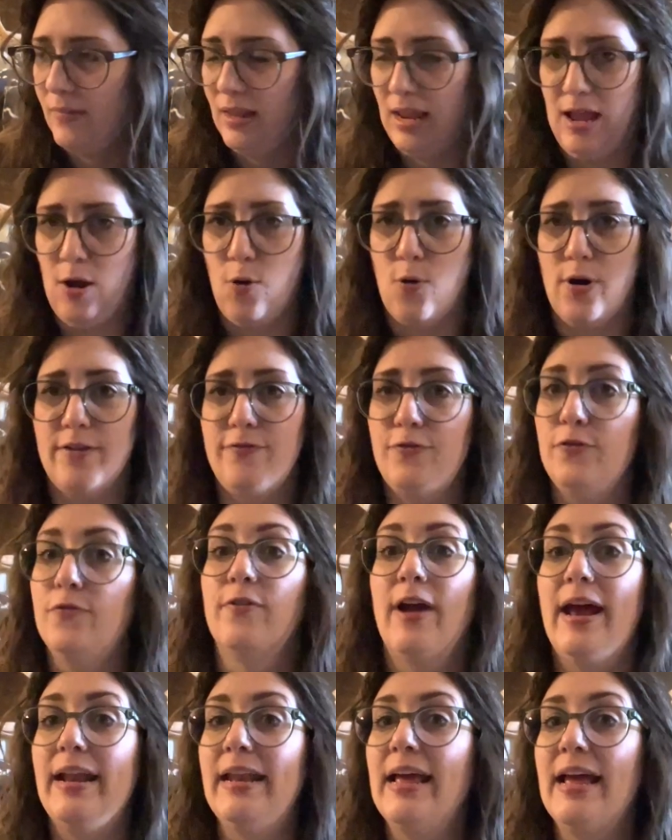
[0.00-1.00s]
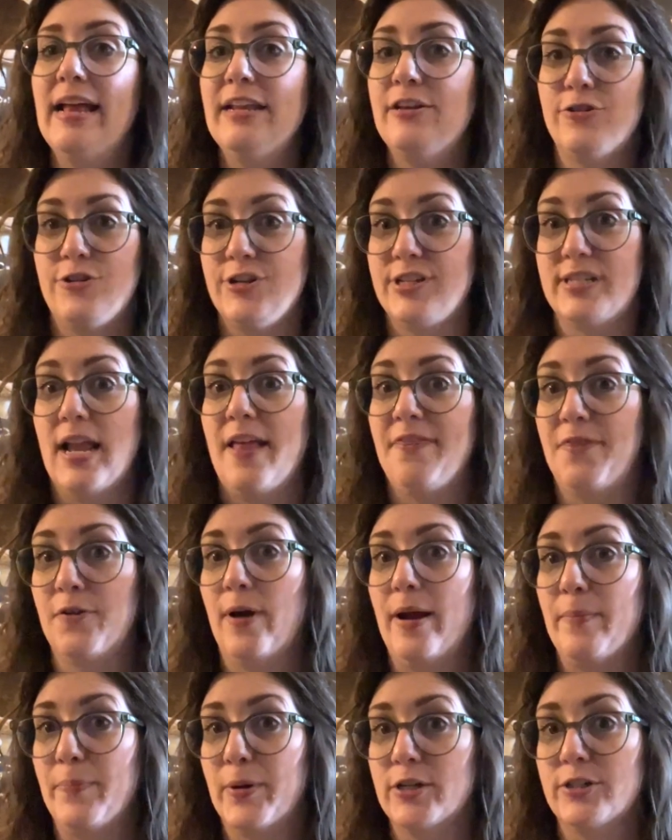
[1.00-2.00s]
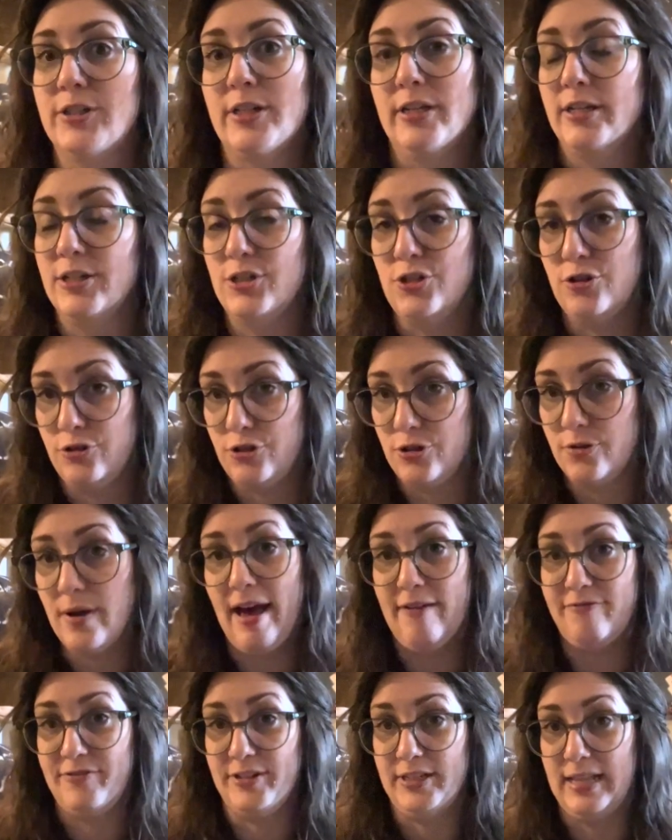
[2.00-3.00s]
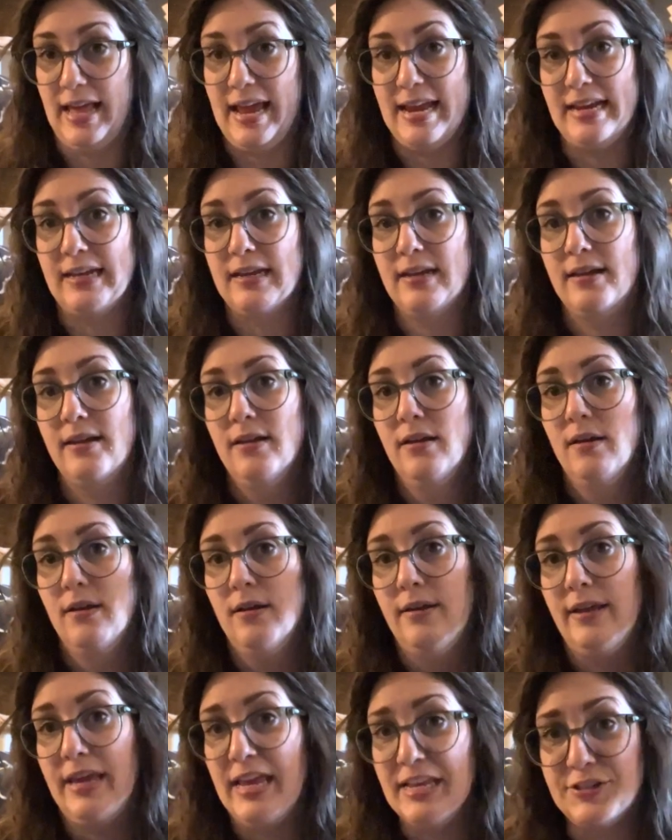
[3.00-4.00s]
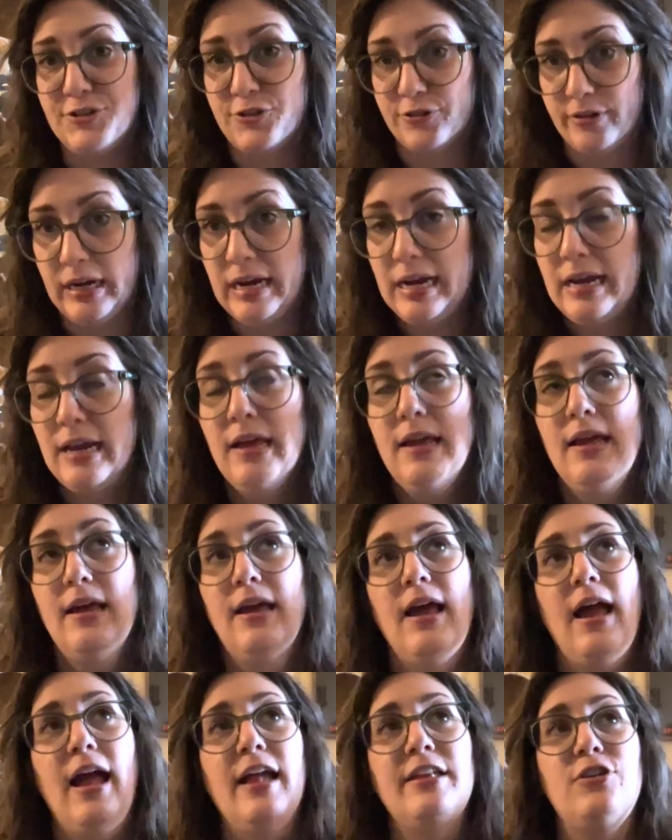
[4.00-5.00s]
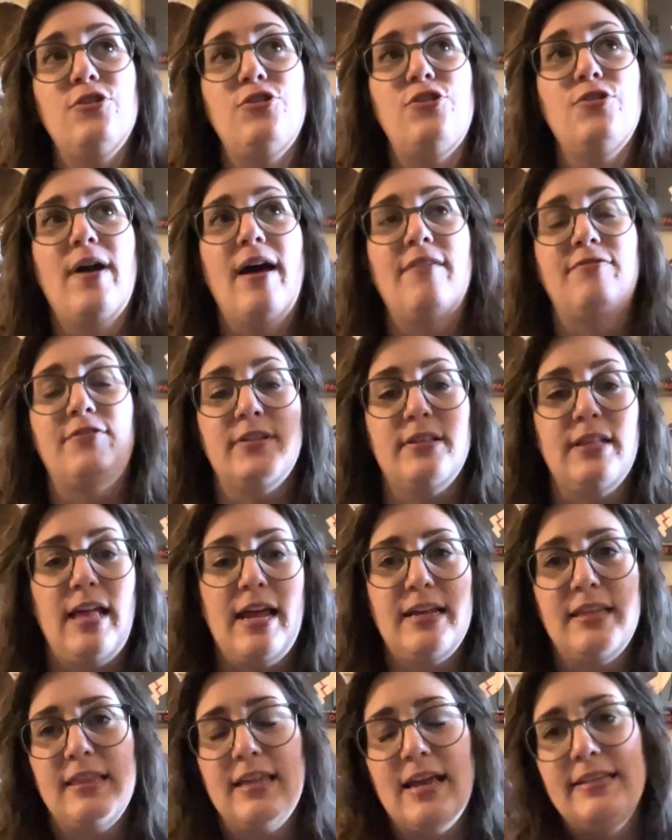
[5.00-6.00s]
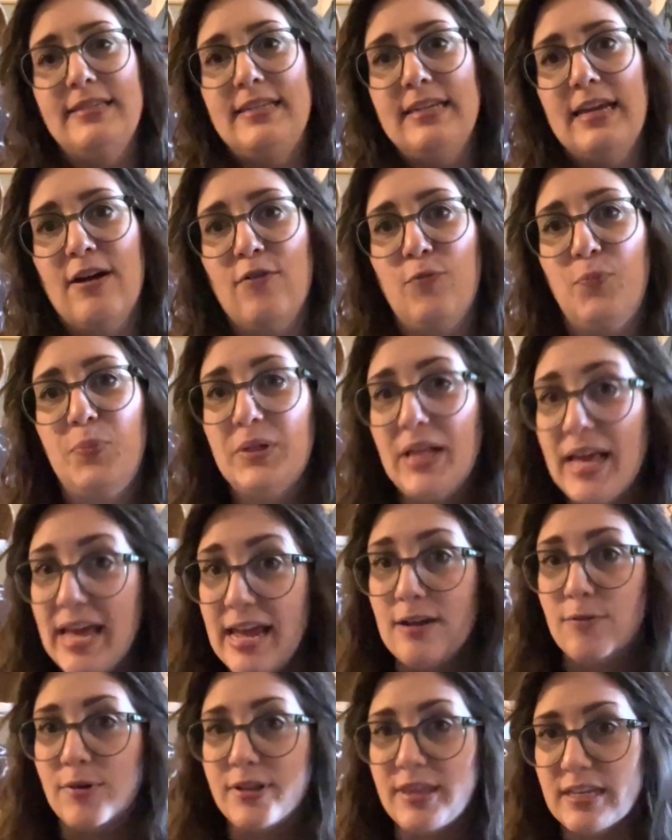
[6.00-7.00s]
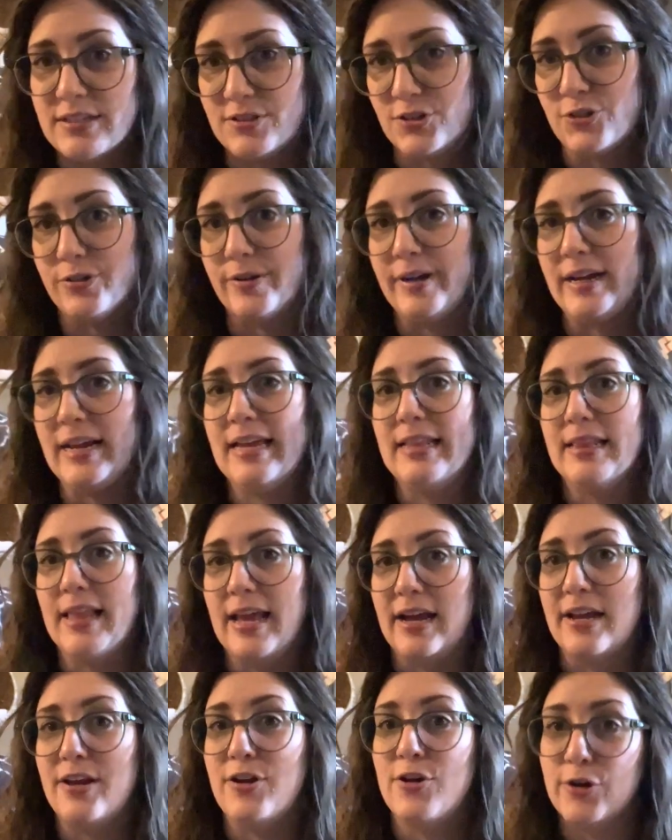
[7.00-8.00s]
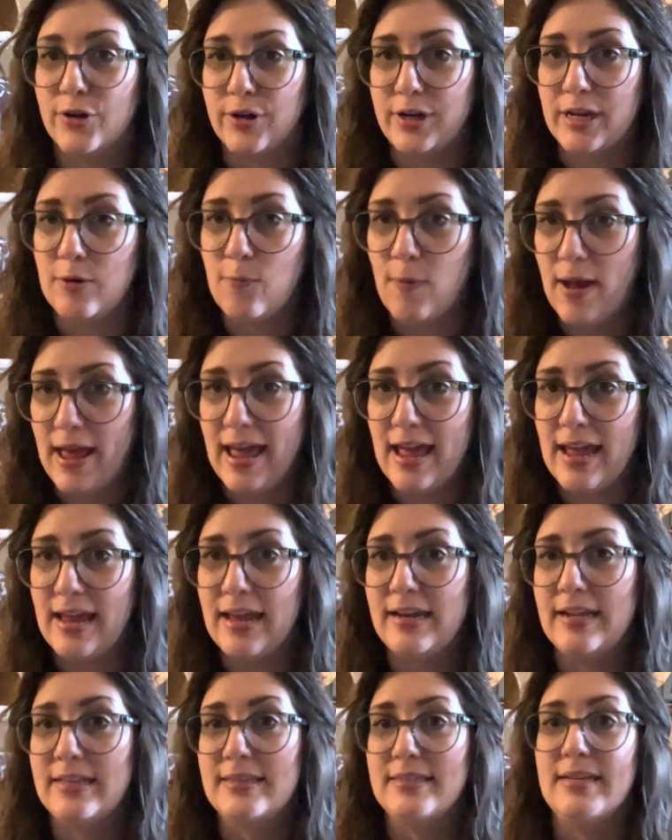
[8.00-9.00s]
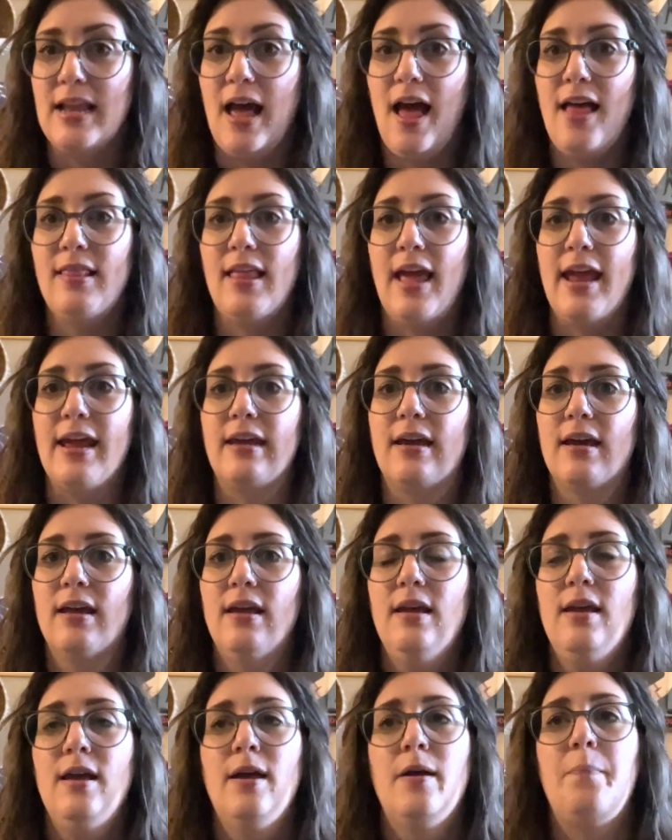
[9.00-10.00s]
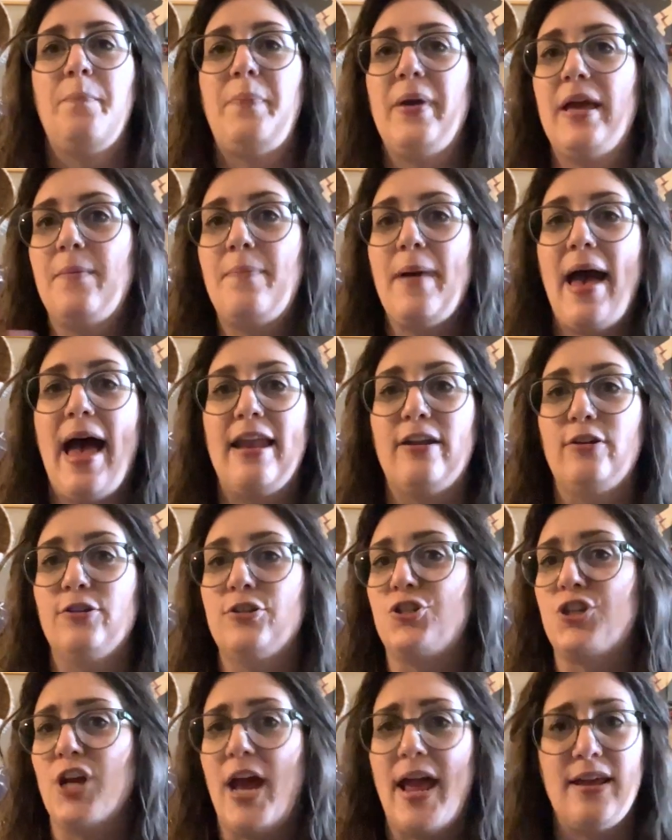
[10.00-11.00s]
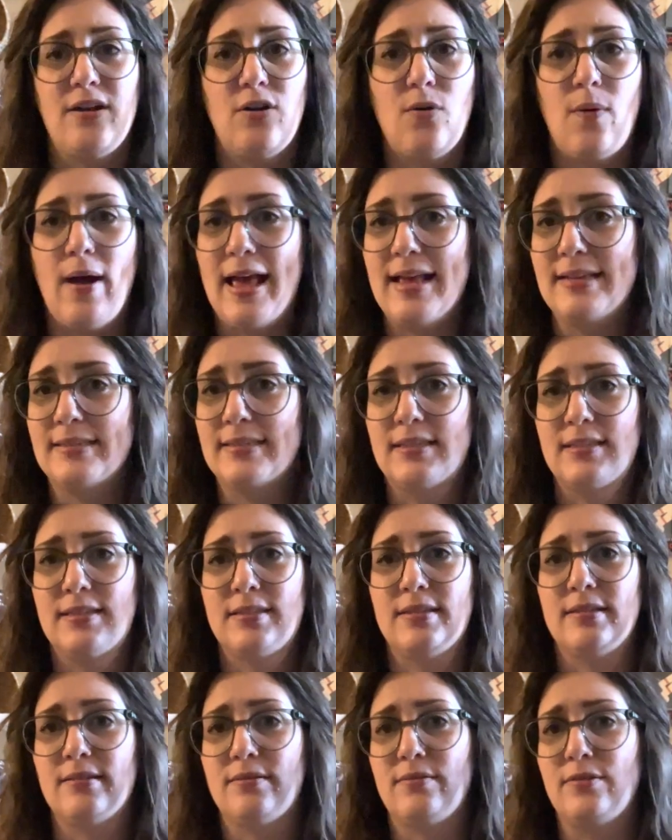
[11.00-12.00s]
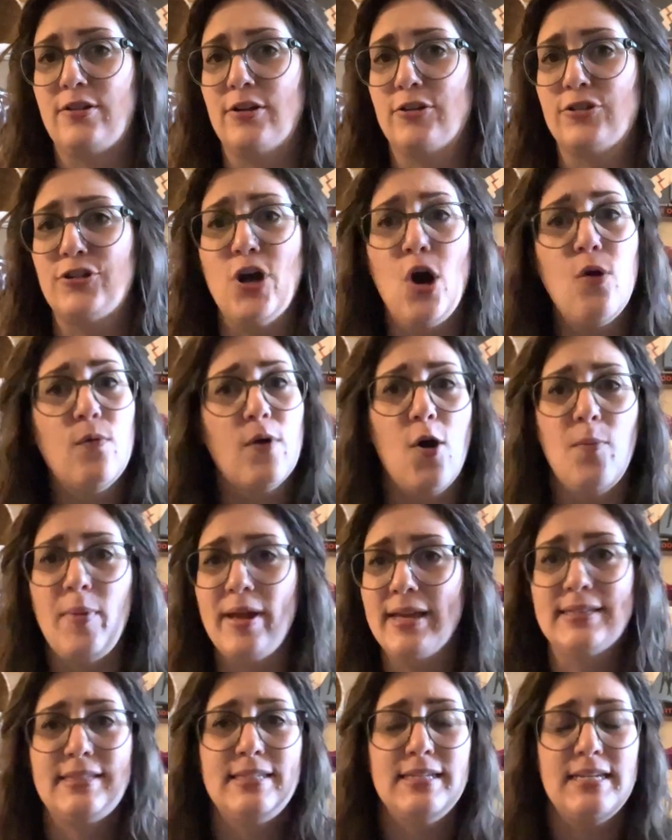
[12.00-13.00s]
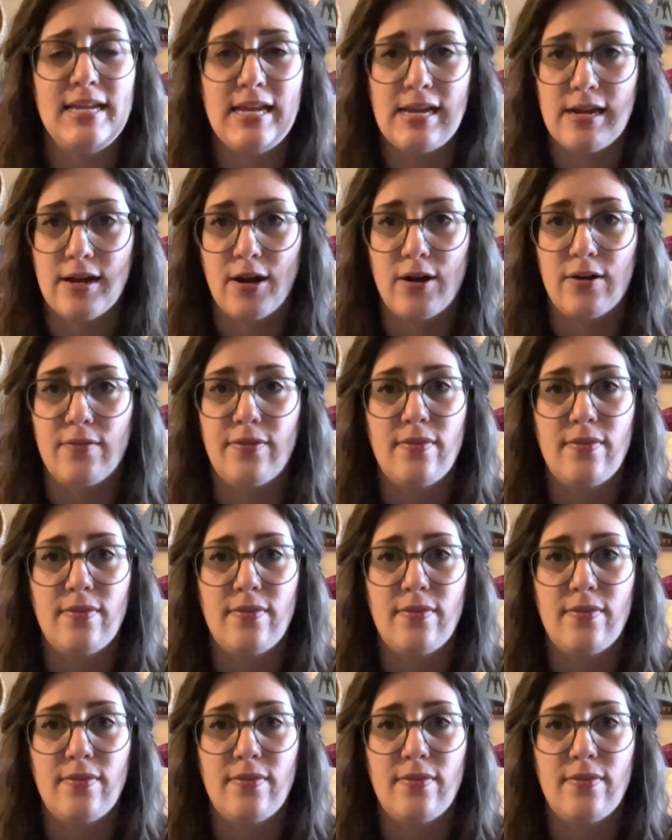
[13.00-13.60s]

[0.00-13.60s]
or if you've read it and you're just not the right person, because you do have to like history, and you do have to like the idea of playing with history in like a nerdy way. And it's not like big battles, giant quests. There's no romance in here,